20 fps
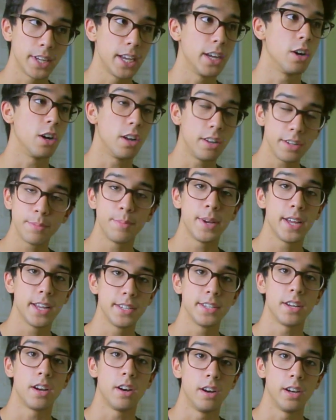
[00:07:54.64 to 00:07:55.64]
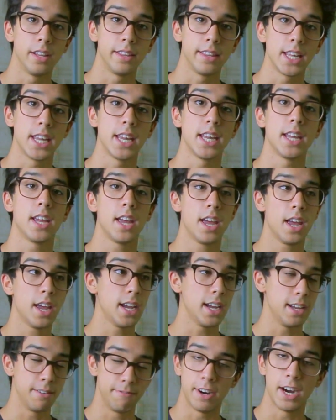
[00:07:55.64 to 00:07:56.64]
It all depends on the
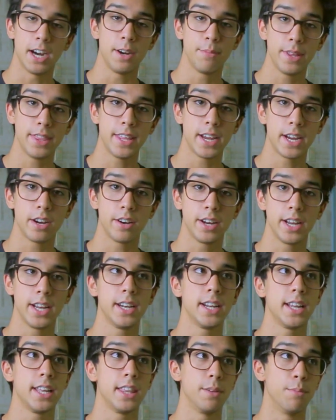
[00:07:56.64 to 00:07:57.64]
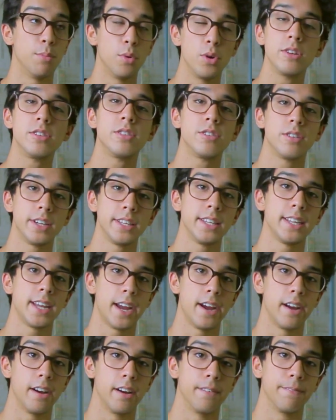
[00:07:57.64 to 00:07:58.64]
environment that you're in and the moisture in the
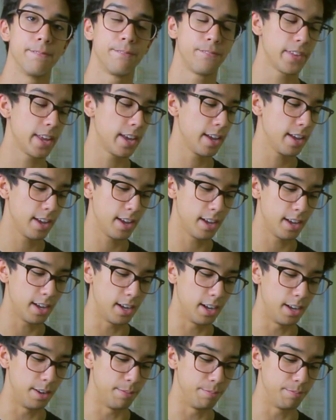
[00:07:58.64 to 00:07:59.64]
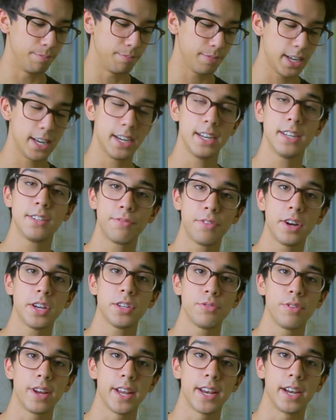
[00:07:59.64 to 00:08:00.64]
air. It is
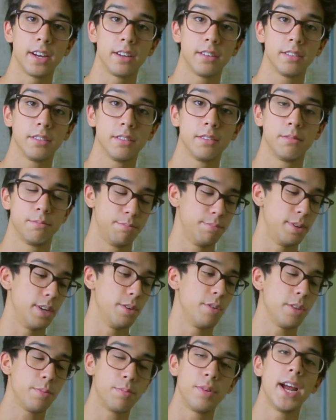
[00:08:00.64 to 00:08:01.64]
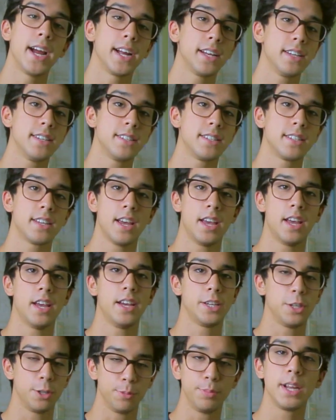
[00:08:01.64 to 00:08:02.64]
frustrating, but with practice,
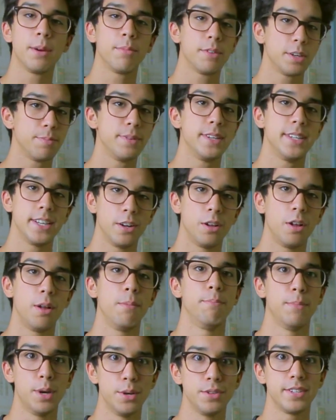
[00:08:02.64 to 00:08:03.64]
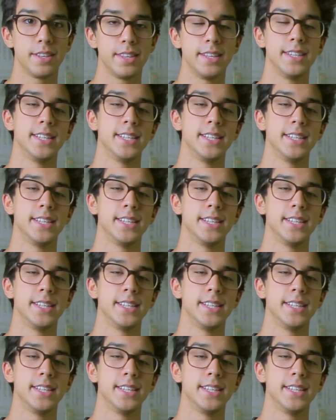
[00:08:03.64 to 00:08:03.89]
you'll be able to Padiddle most of